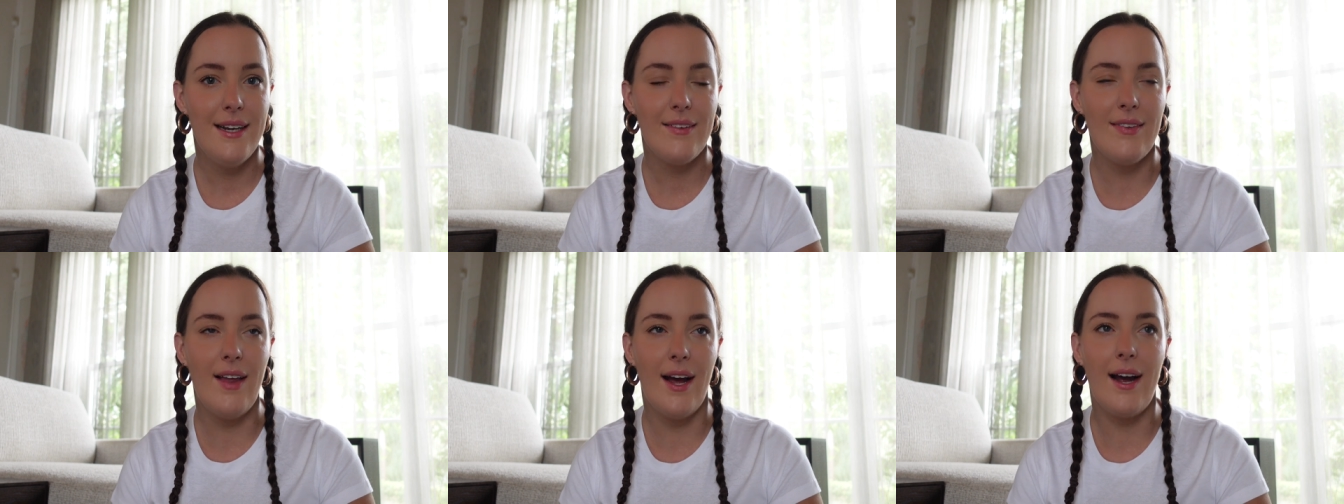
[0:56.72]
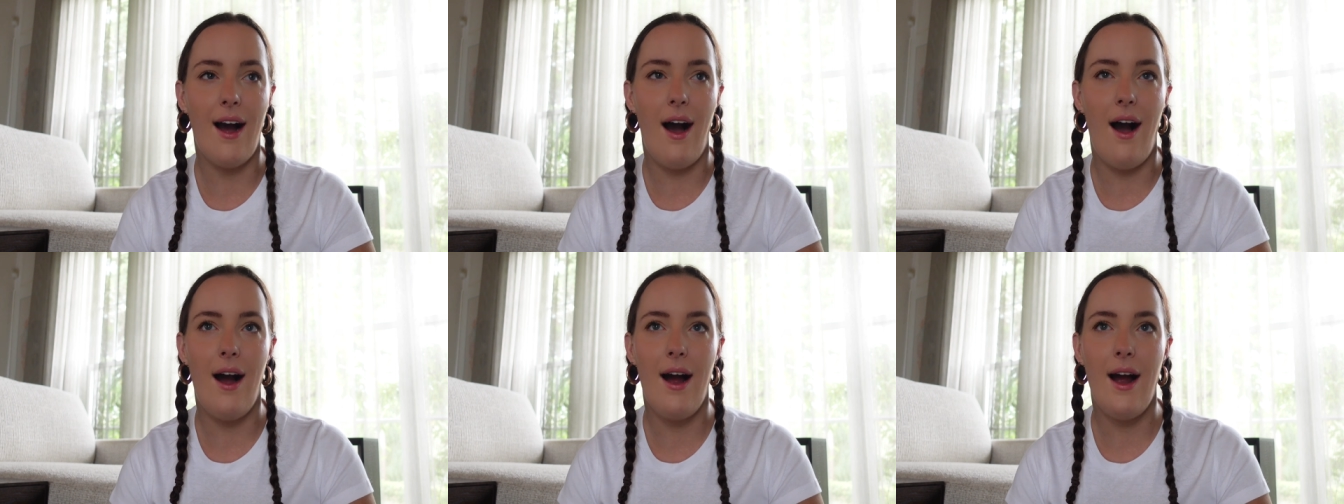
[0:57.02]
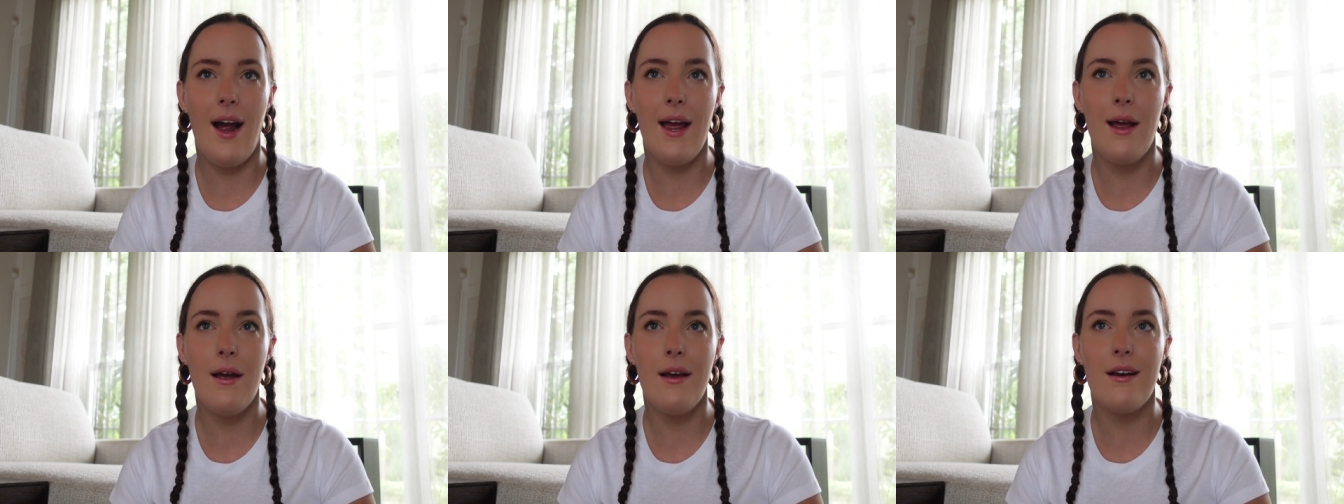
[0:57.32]
Like,
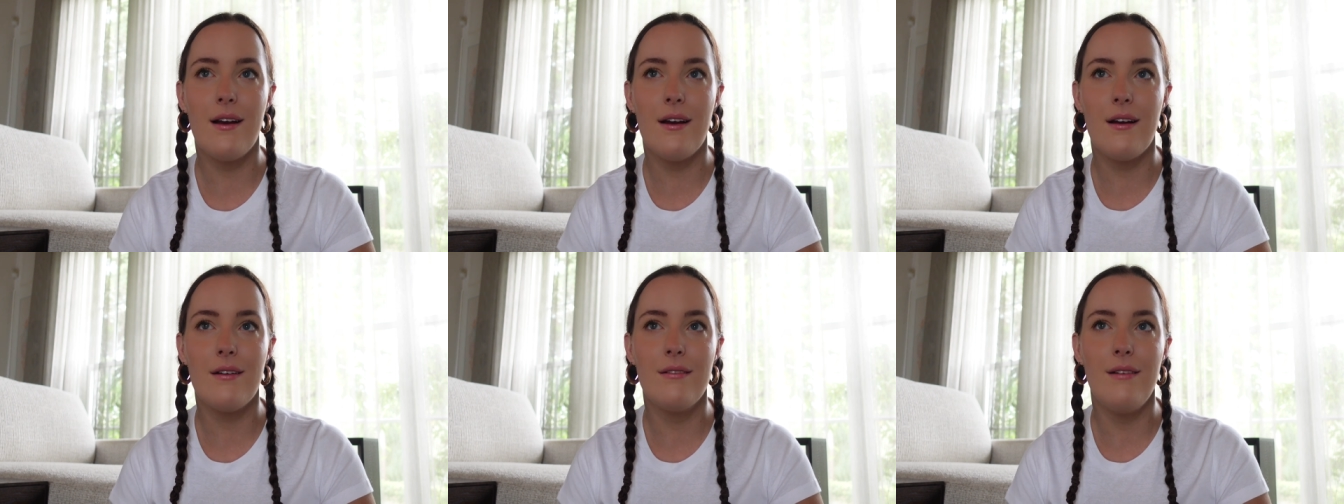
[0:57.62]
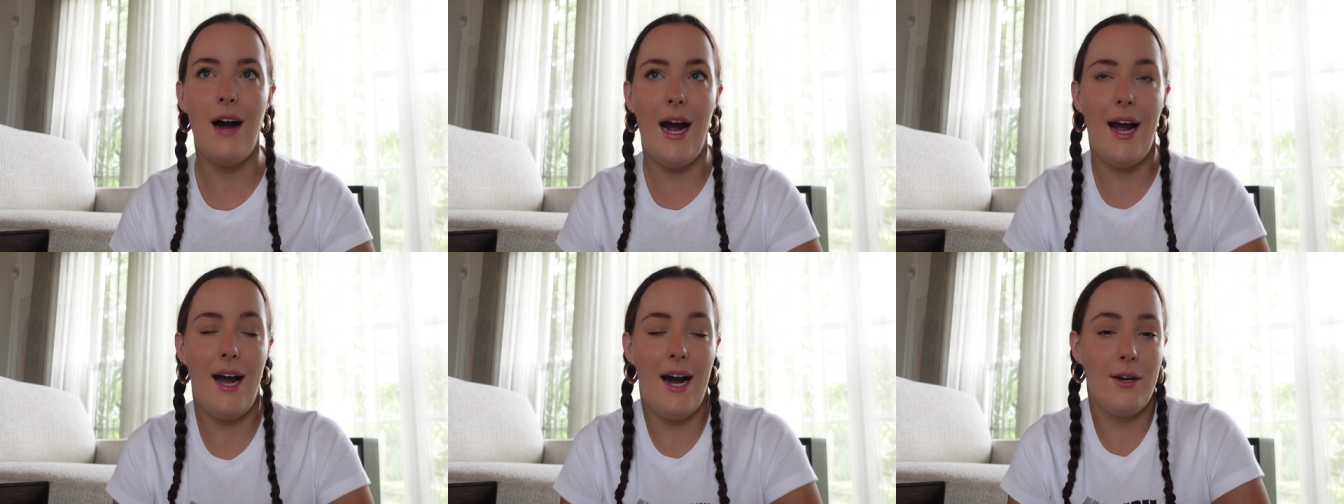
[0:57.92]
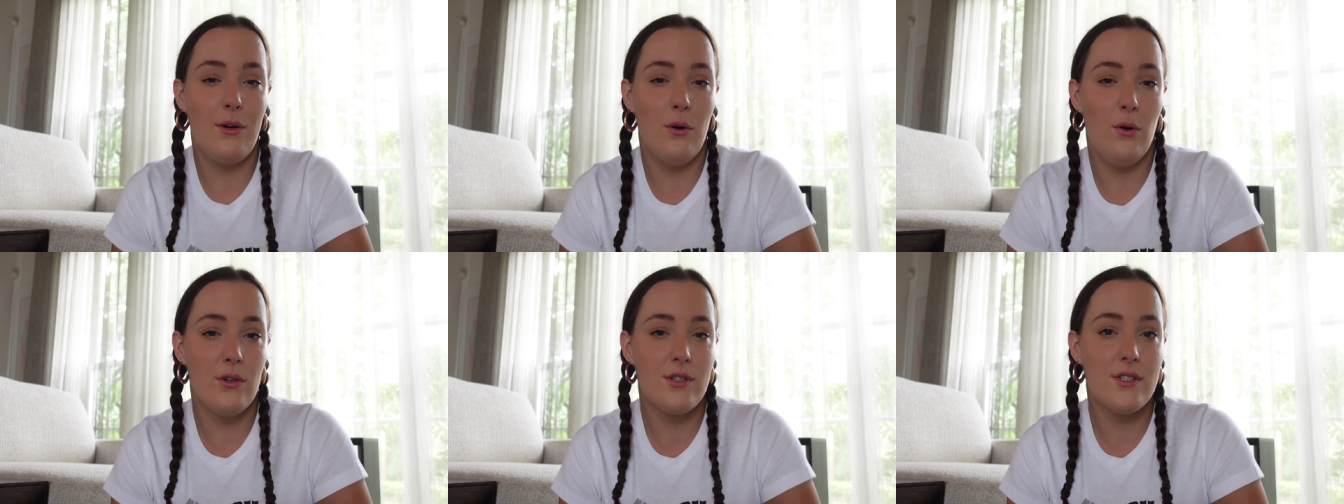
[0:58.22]
I... I
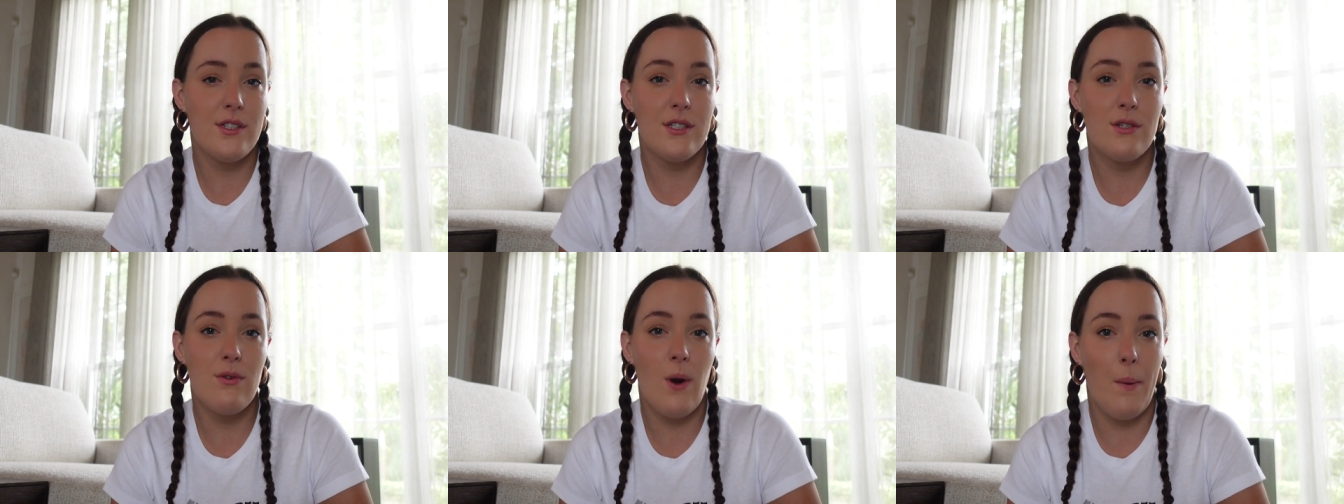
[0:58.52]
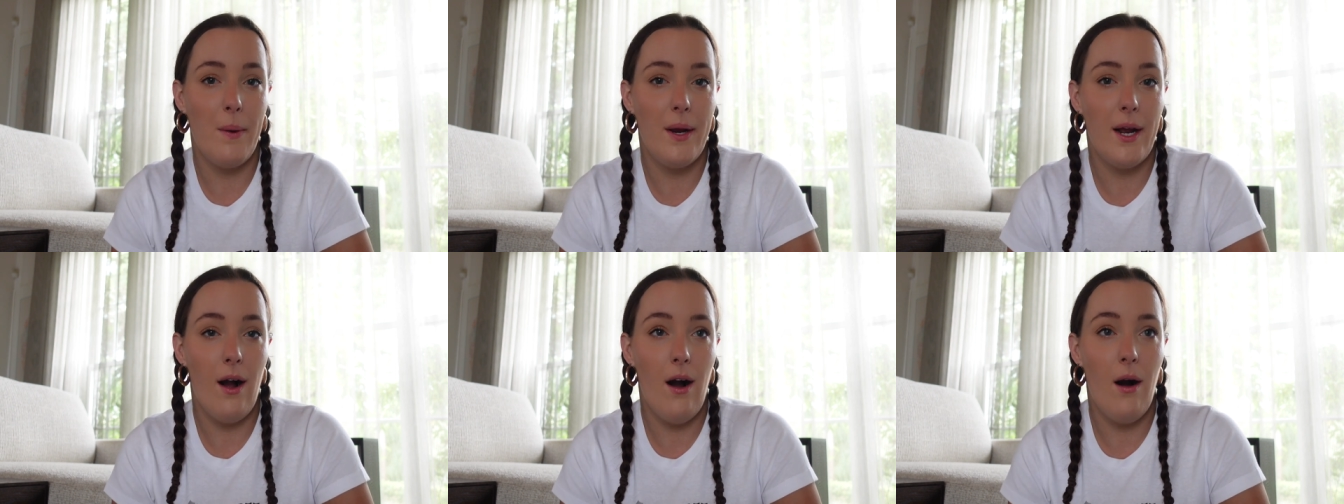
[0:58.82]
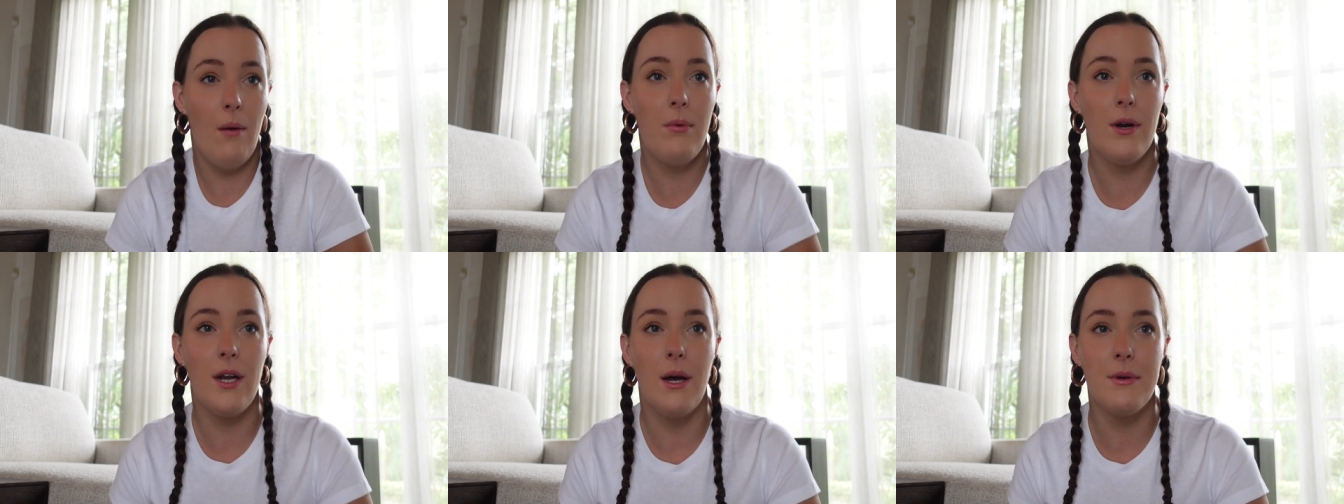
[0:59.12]
had horses growing
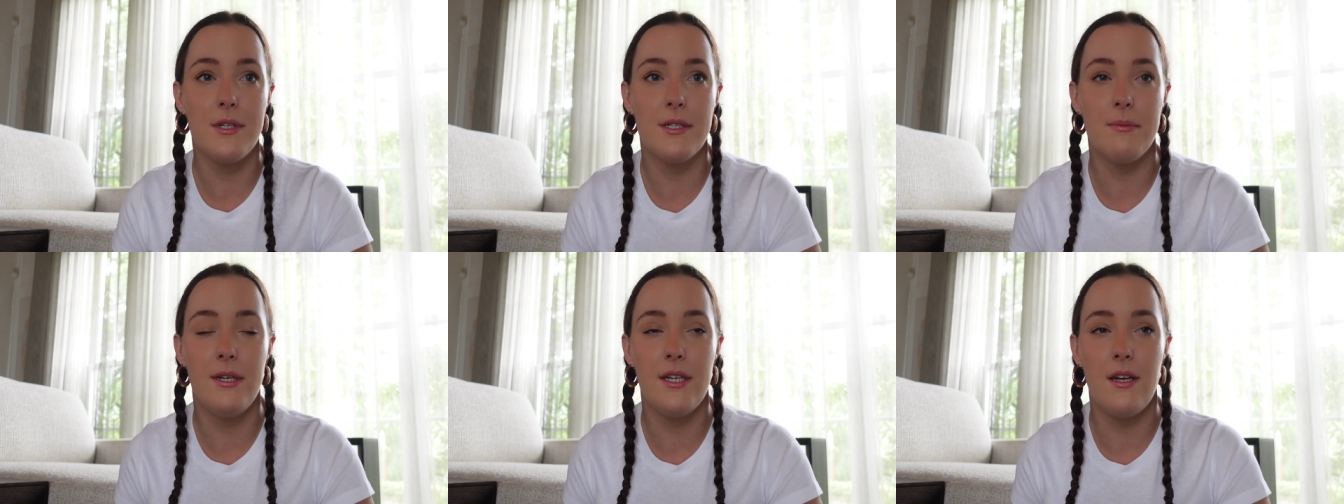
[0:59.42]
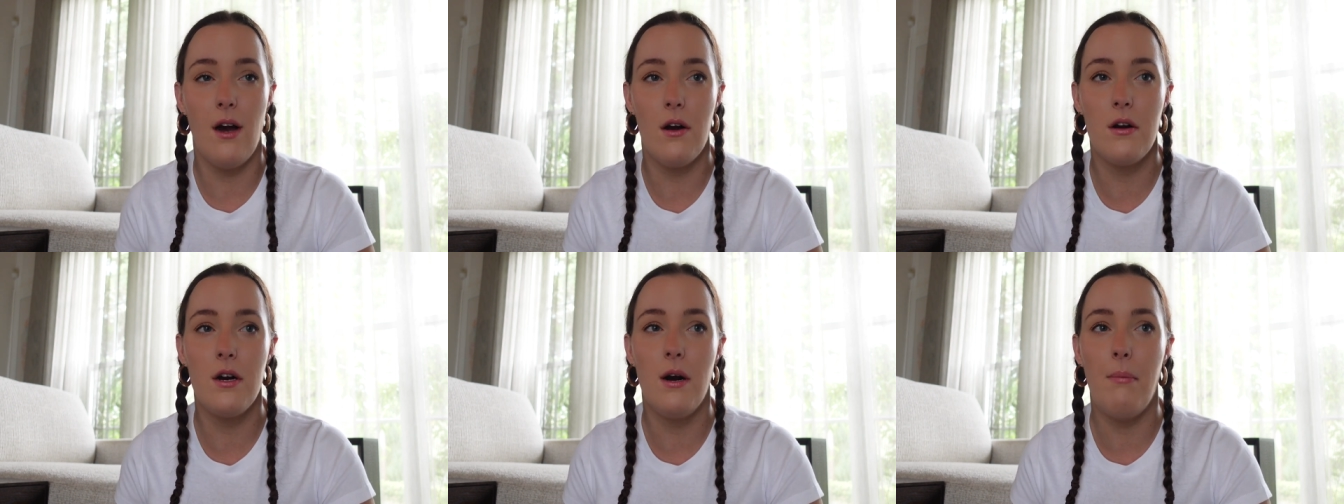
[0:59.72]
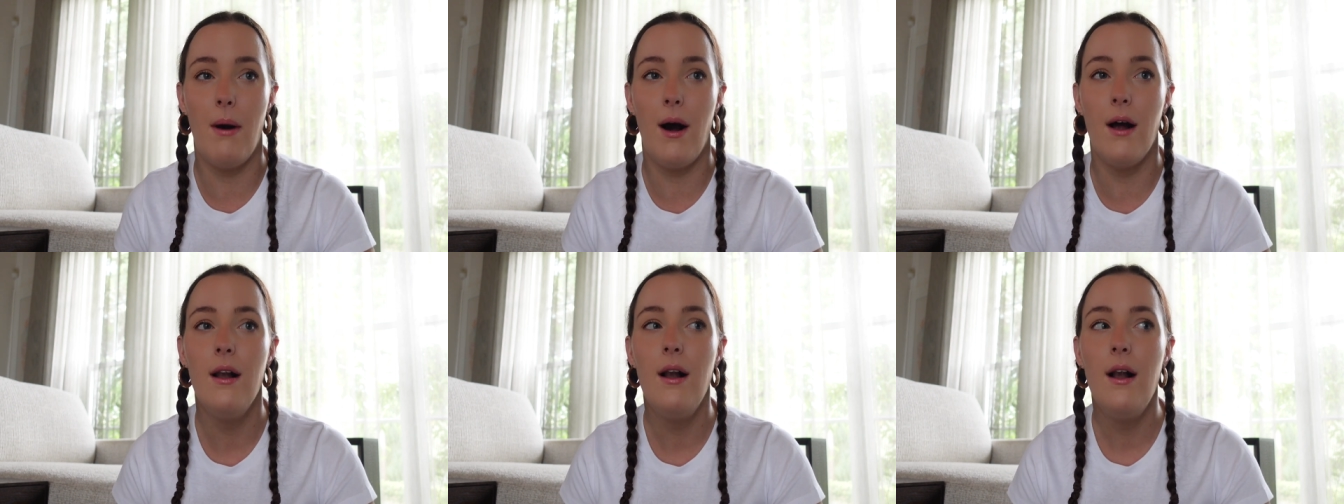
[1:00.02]
up when I was a bit younger,
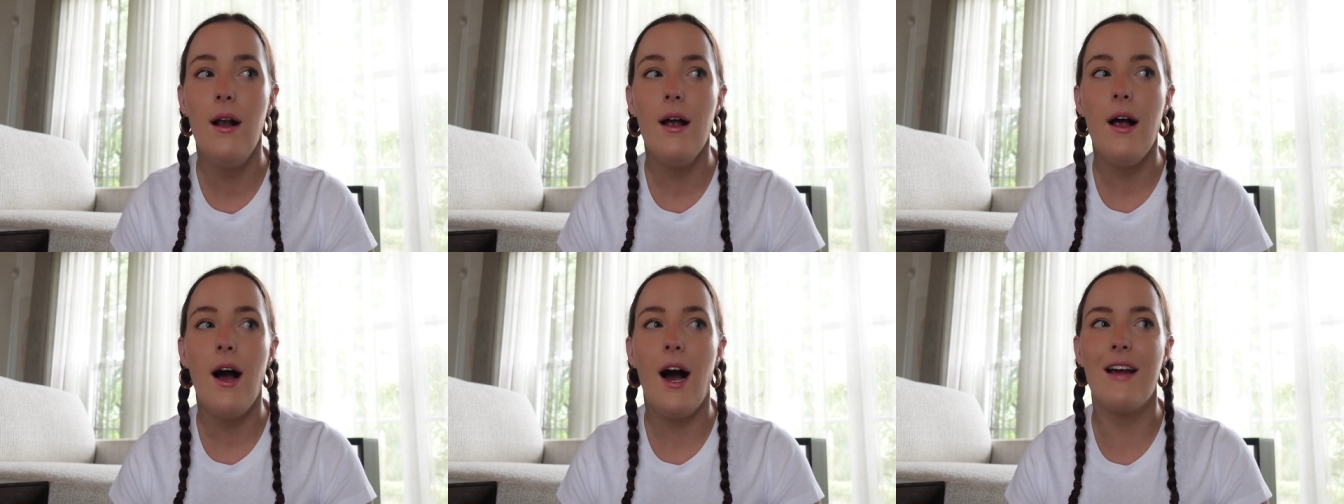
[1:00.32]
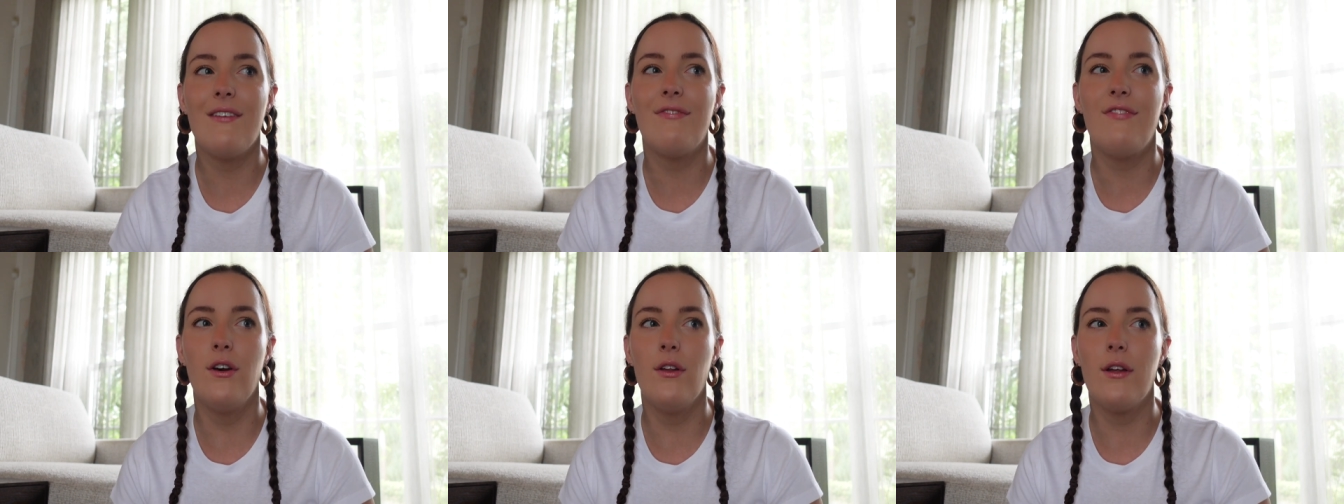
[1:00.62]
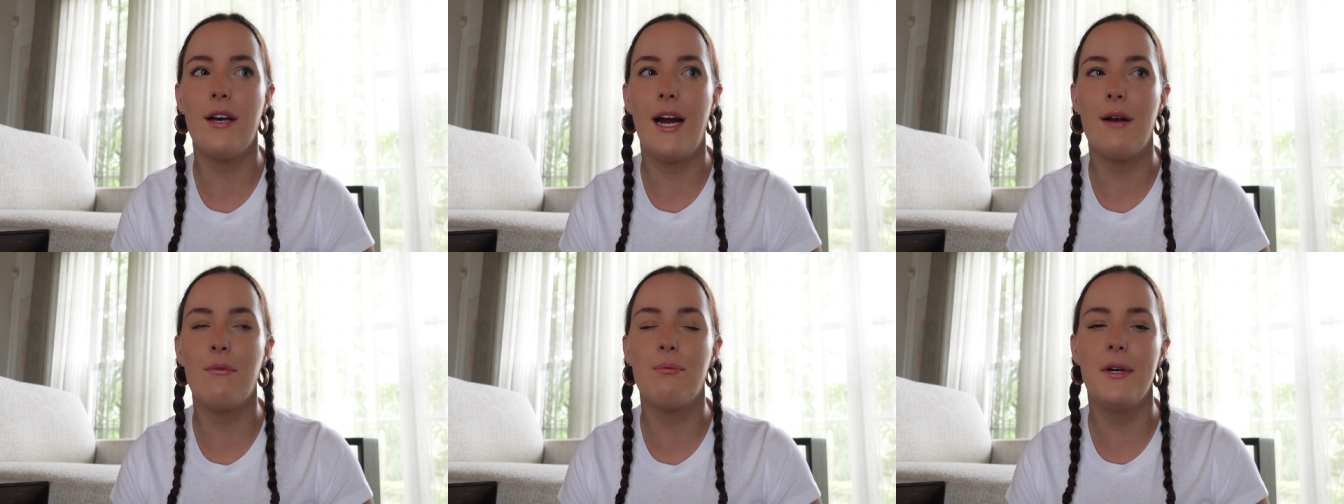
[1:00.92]
but I feel
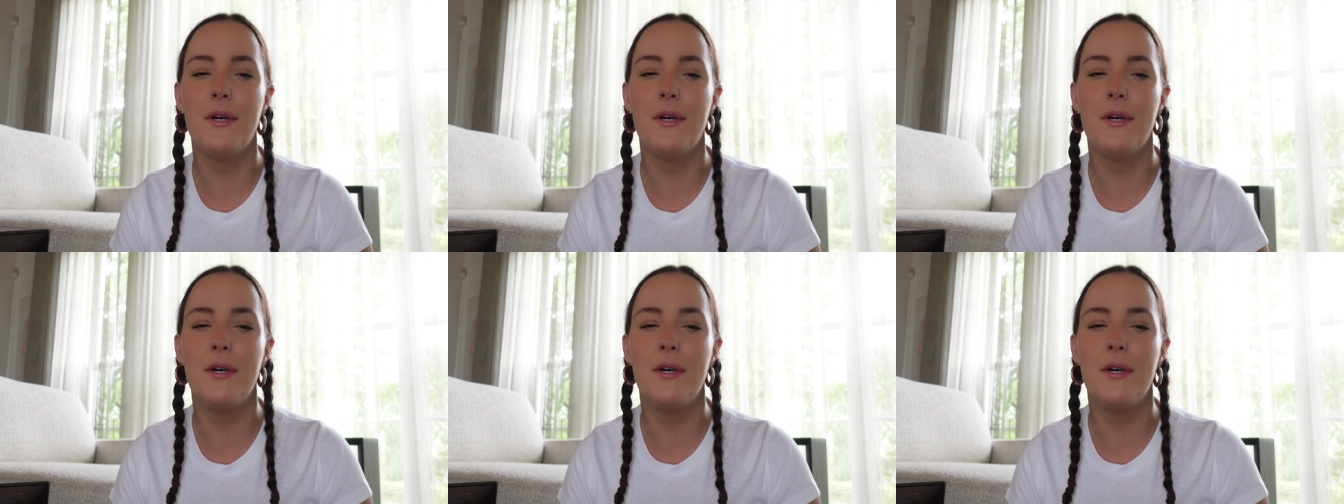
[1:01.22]
like I